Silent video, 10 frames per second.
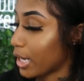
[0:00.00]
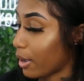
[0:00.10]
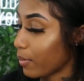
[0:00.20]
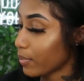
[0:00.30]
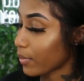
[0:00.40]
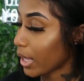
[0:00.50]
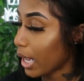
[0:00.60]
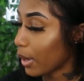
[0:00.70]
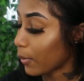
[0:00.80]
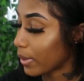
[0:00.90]
you know,
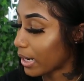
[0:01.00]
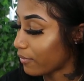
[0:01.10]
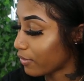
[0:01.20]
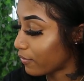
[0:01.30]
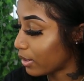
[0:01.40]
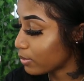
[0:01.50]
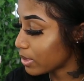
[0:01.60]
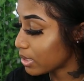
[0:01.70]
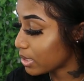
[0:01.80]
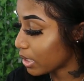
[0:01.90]
whatever
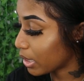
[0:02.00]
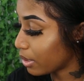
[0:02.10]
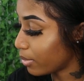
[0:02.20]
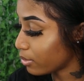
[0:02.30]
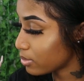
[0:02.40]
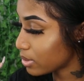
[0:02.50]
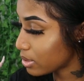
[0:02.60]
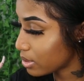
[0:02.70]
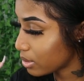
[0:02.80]
floats the boat.